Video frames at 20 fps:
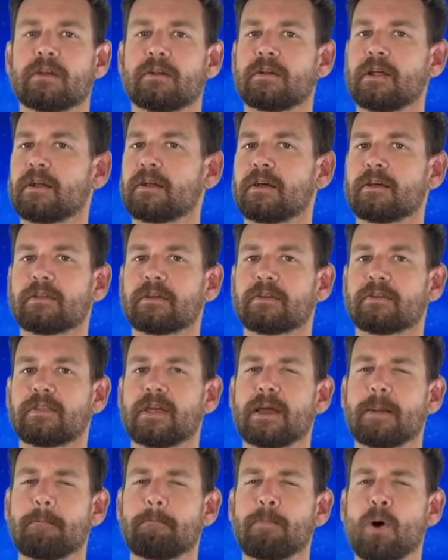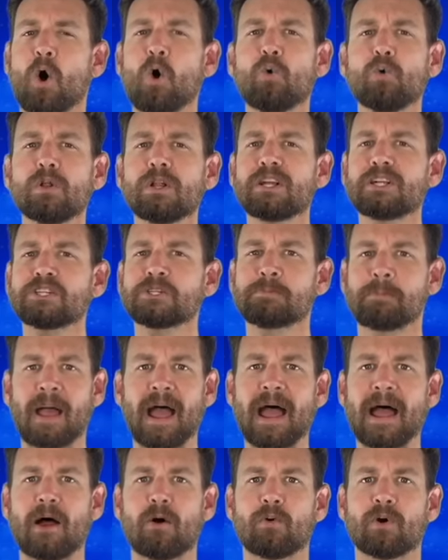none other than Polish
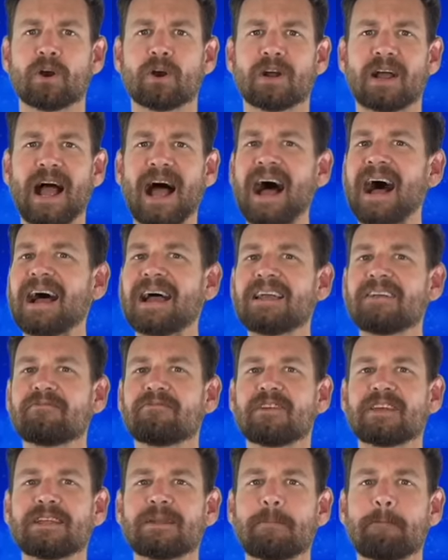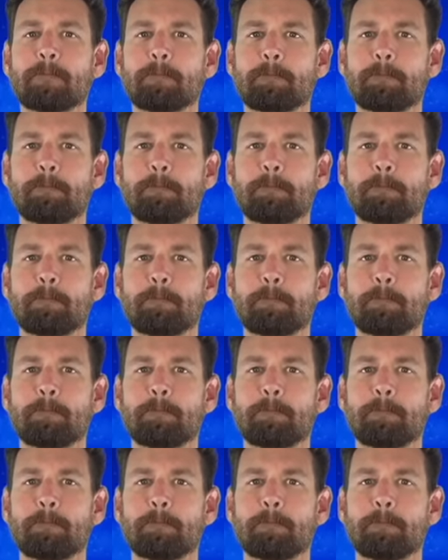power Ivan